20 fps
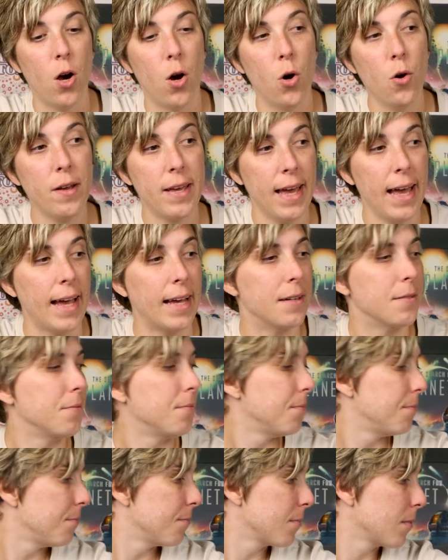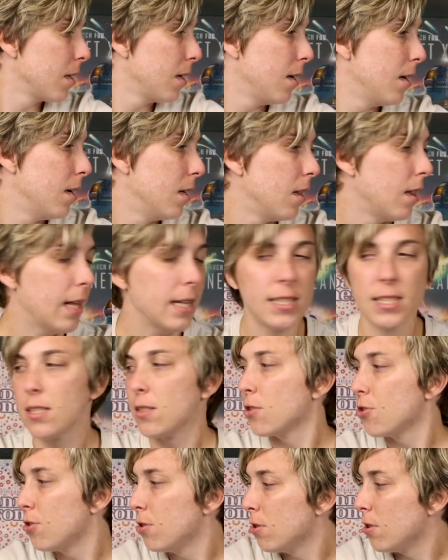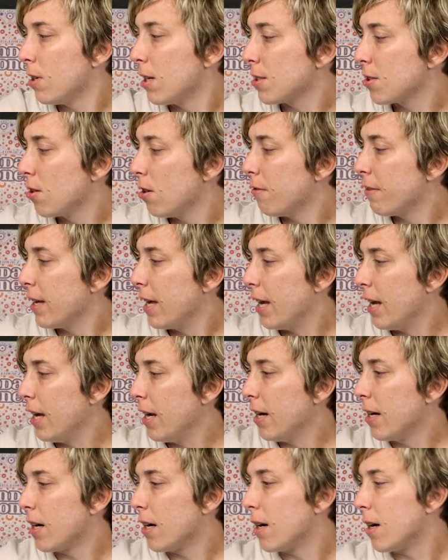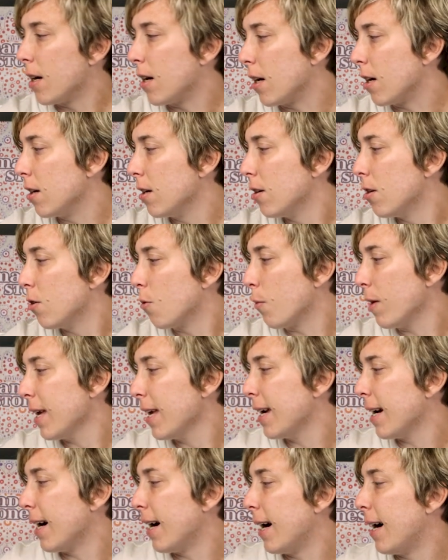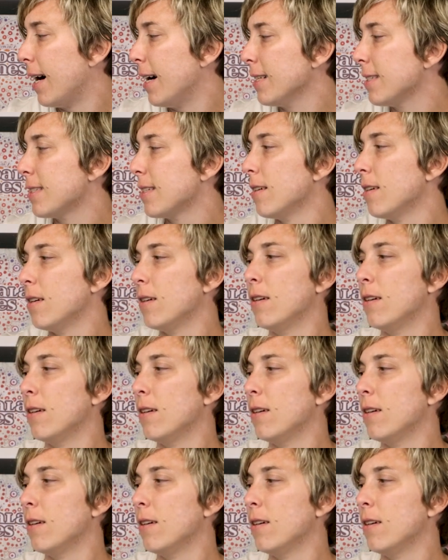Okay, let's go over here. We got